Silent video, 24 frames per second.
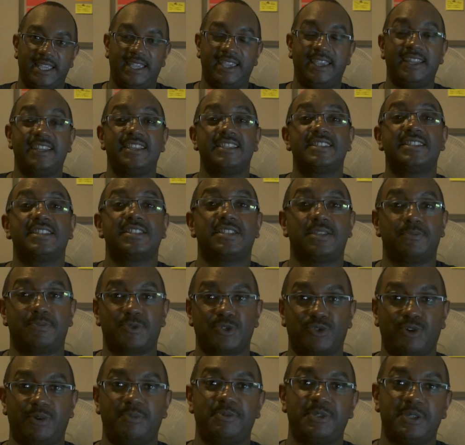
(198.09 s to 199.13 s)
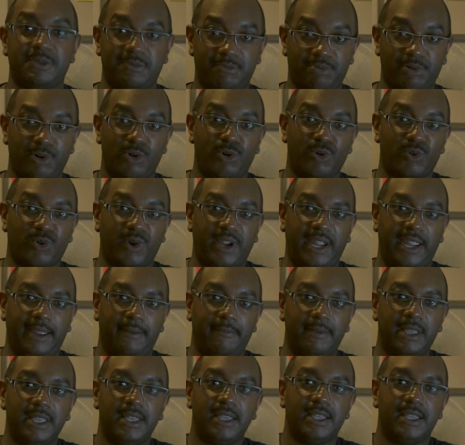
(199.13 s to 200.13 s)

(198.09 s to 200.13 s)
It is a subscription program.